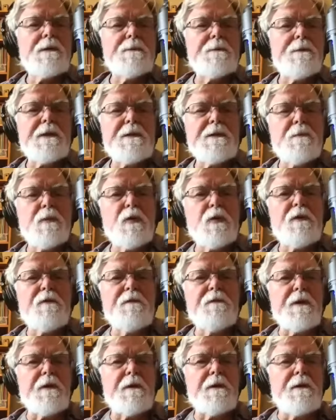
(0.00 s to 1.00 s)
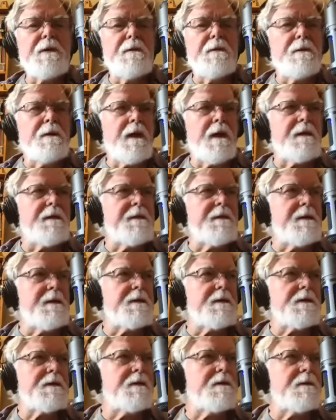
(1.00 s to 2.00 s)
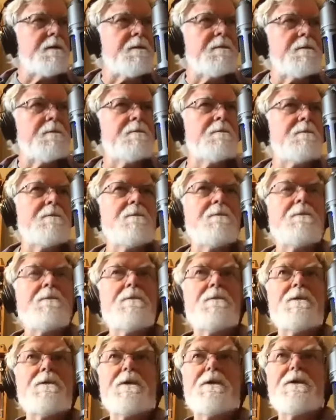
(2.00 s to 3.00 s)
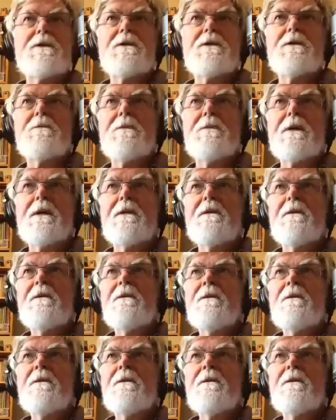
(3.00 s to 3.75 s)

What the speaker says: is more of a non-theistic tradition, but